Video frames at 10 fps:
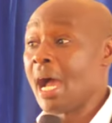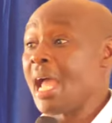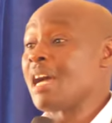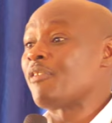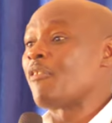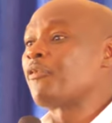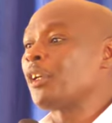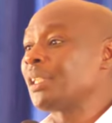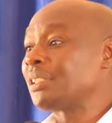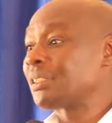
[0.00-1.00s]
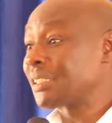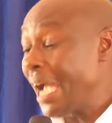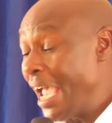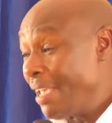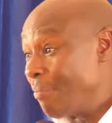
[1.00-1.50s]
I have afforded
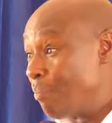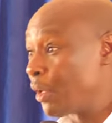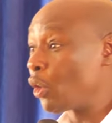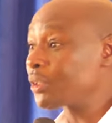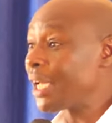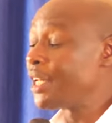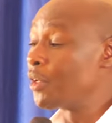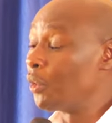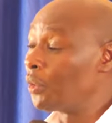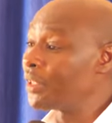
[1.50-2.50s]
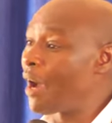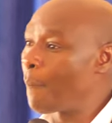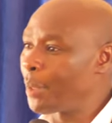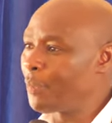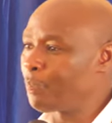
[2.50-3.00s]
time because I know there are
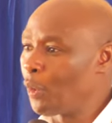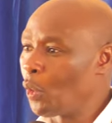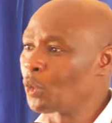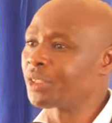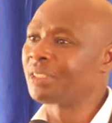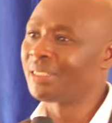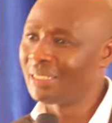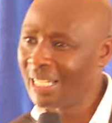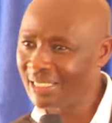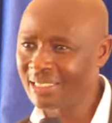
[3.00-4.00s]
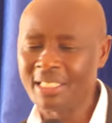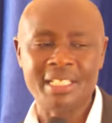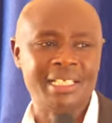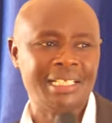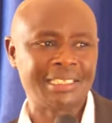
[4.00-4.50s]
people whose
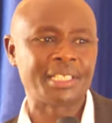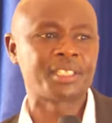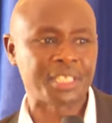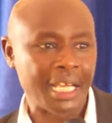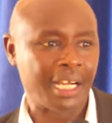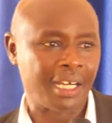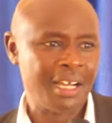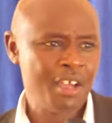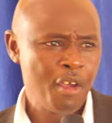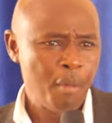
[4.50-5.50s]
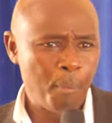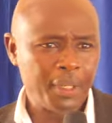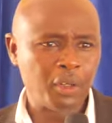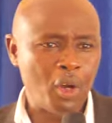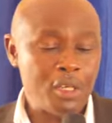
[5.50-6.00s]
destiny is at stake
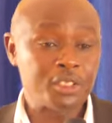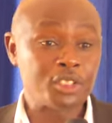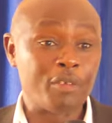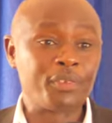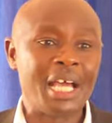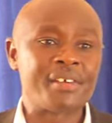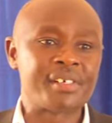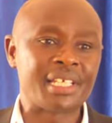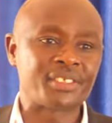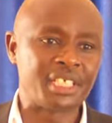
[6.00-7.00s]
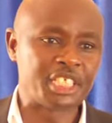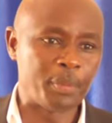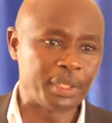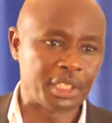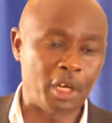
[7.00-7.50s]
because of their
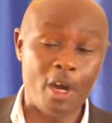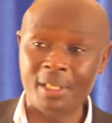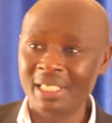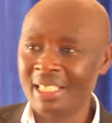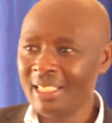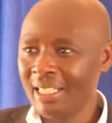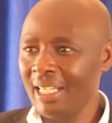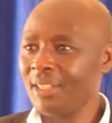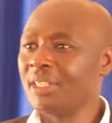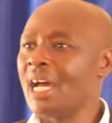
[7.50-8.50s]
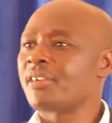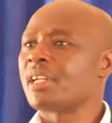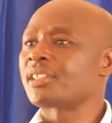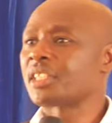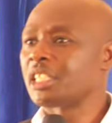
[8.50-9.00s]
relationship with God, and their
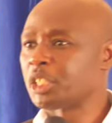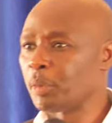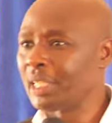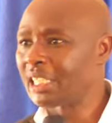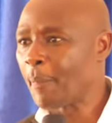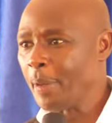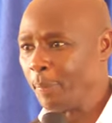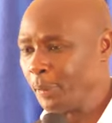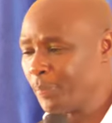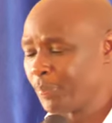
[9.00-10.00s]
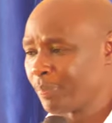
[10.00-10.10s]
relationship with other people.